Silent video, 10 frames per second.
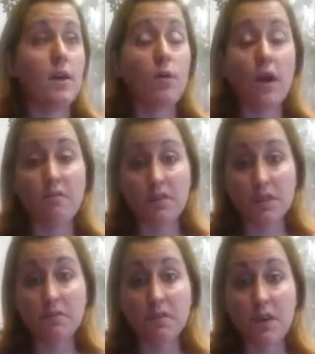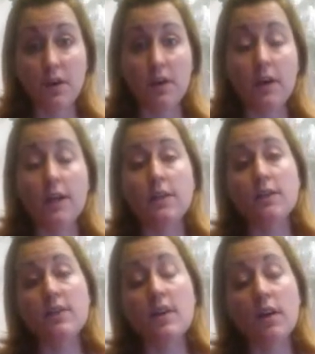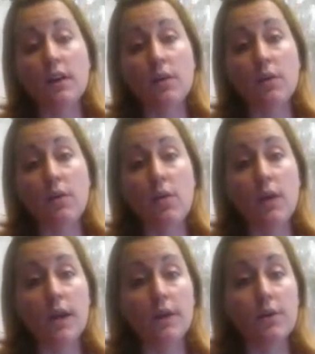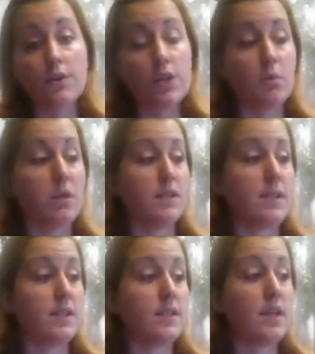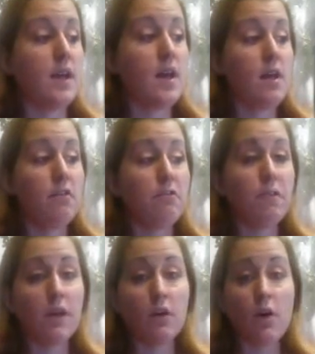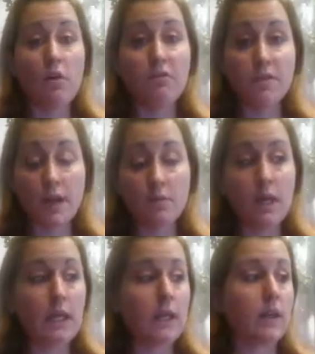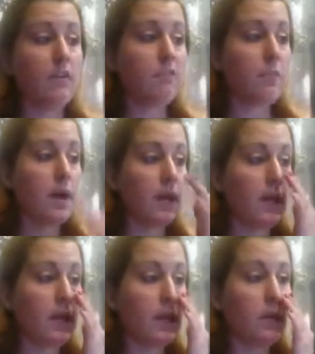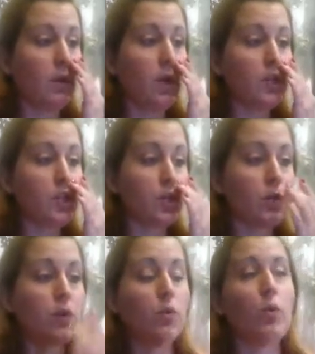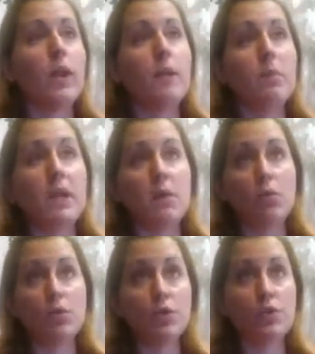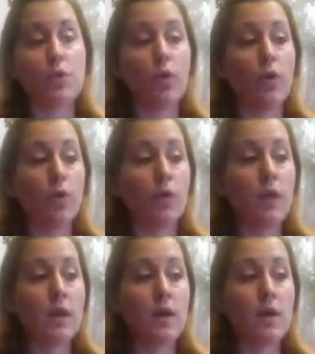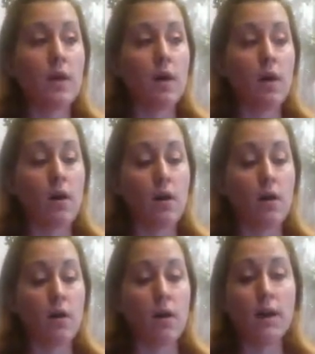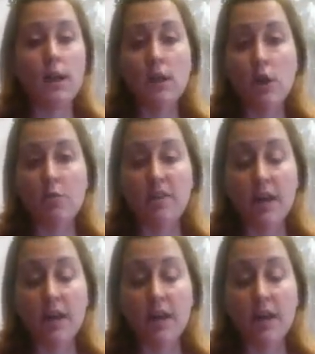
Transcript: you have this fear in starting your online coaching business. Fear of not making enough money. You're not sure if we'll be able to earn an income